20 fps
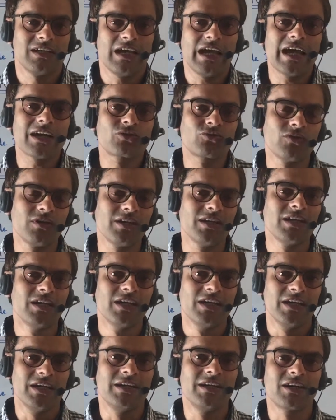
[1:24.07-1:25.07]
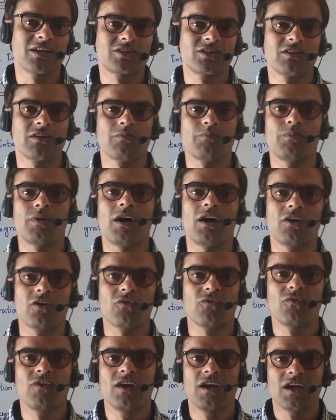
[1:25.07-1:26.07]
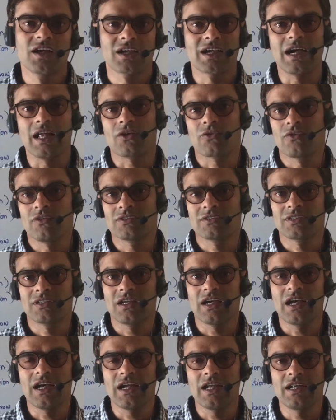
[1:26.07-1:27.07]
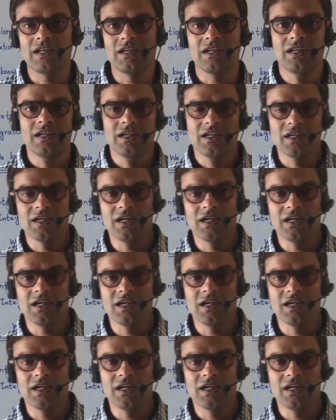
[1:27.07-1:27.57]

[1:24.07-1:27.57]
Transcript: Actually, integration is a part of calculus, and